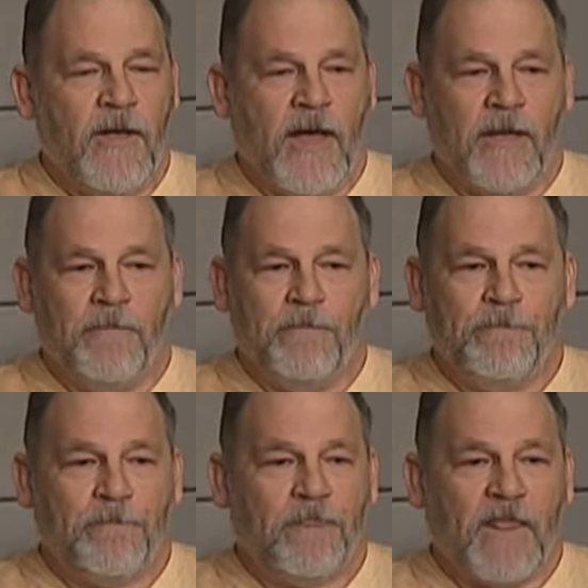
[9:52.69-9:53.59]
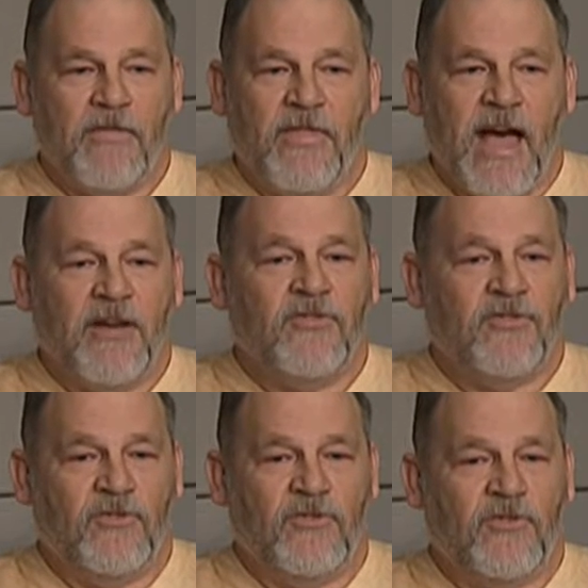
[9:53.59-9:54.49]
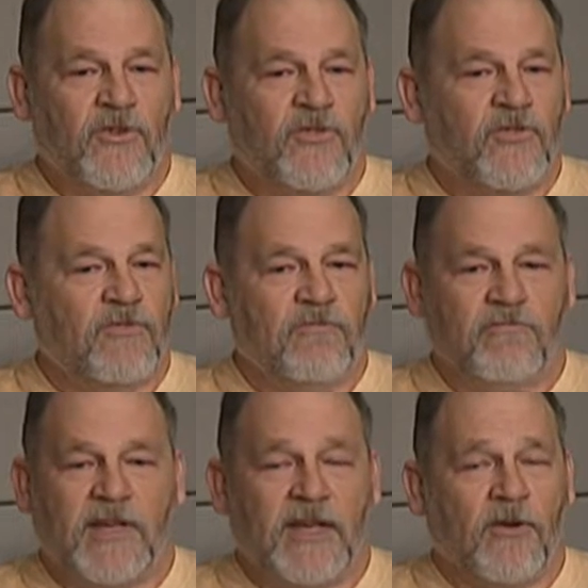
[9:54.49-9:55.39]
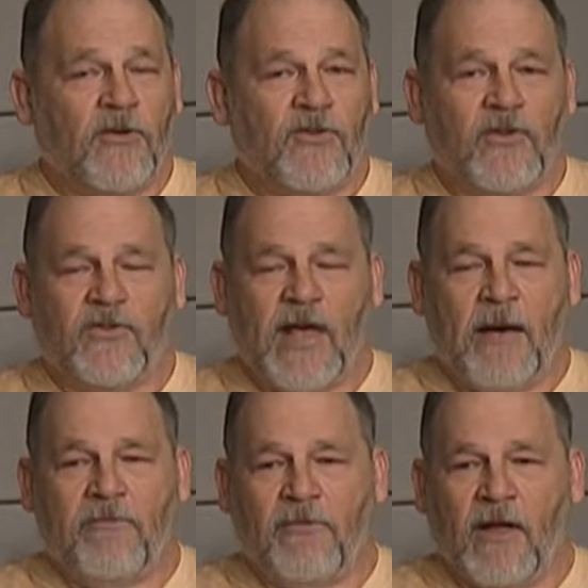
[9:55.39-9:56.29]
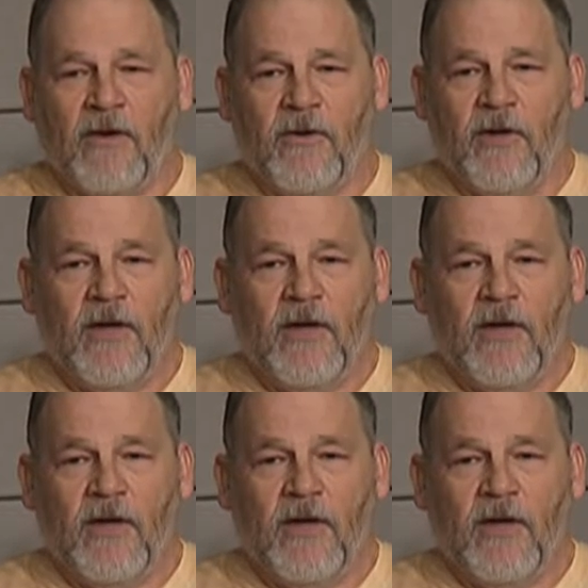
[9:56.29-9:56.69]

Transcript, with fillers: and that just kills the sap flow.